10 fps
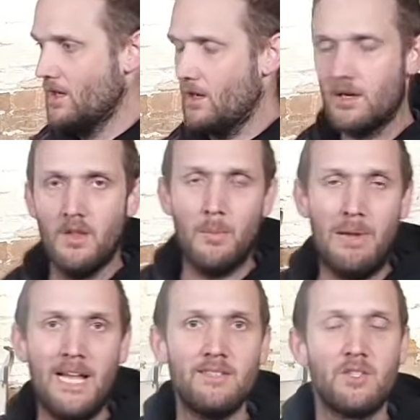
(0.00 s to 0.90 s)
I got the
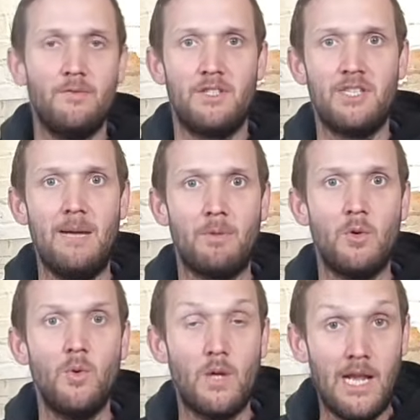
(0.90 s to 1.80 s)
plans off a chap
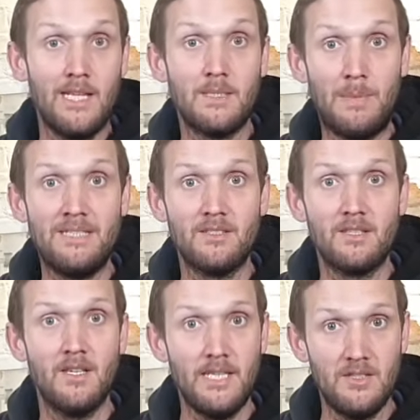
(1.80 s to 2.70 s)
called Clay
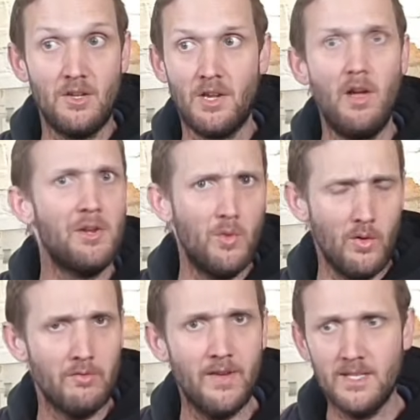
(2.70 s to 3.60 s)
Spencer. He's online
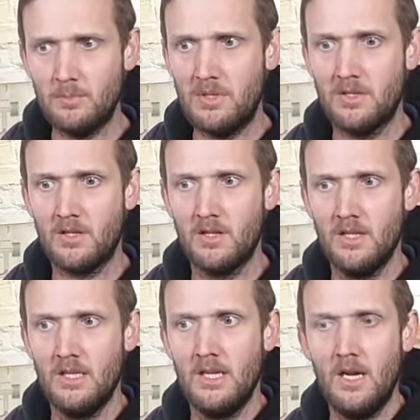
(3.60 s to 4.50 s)
or on Facebook.
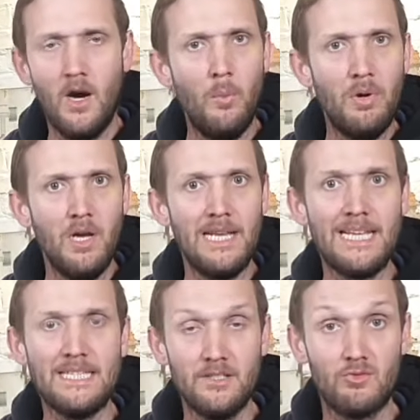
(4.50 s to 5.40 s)
I'll put a
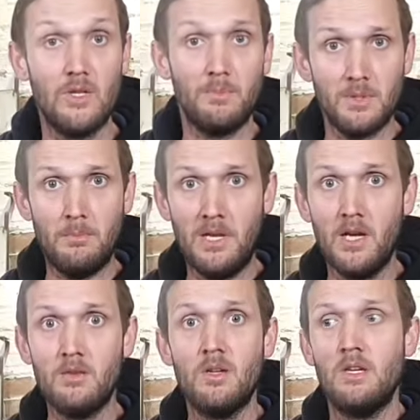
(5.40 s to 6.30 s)
link in the description
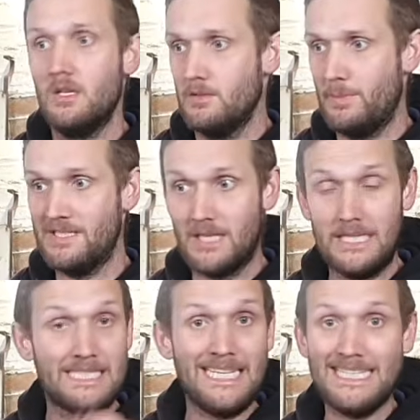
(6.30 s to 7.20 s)
below.
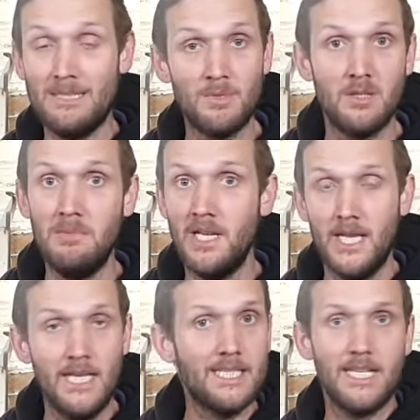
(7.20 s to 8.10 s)
Basically send him some
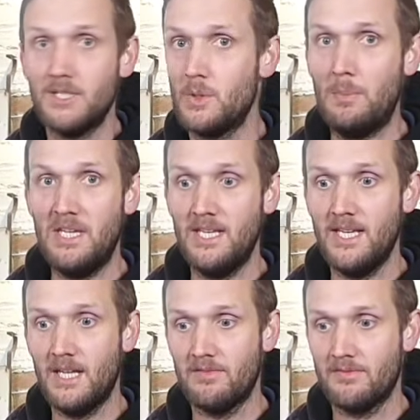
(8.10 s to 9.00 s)
money and he sends you a
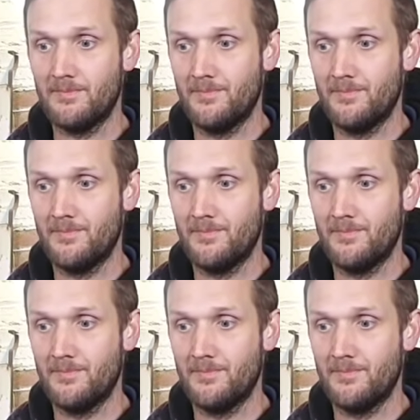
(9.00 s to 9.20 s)
PDF.